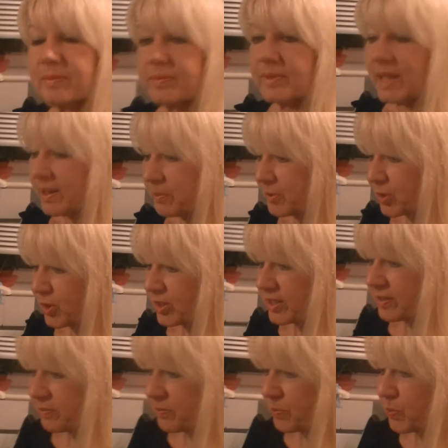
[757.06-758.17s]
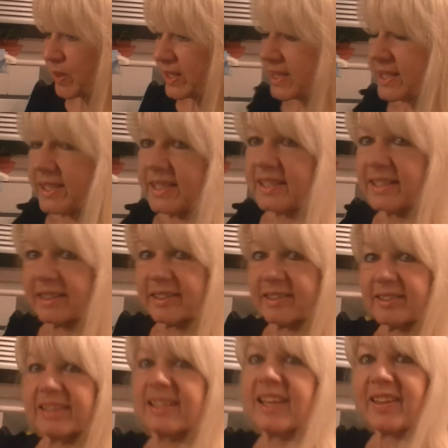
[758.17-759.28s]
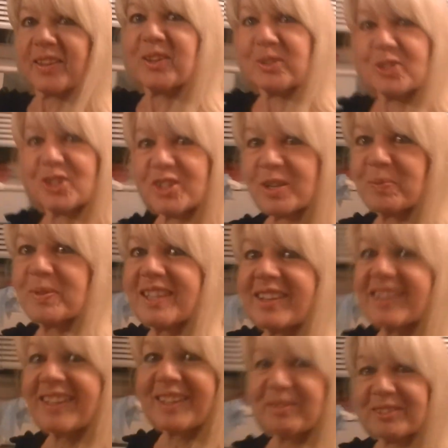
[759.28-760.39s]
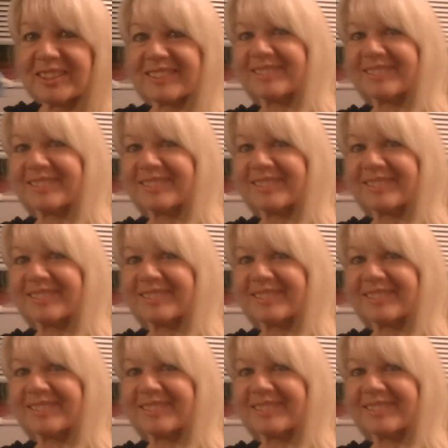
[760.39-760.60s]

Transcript: Yeah, I'm good. I'm waiting to get those chips out the oven.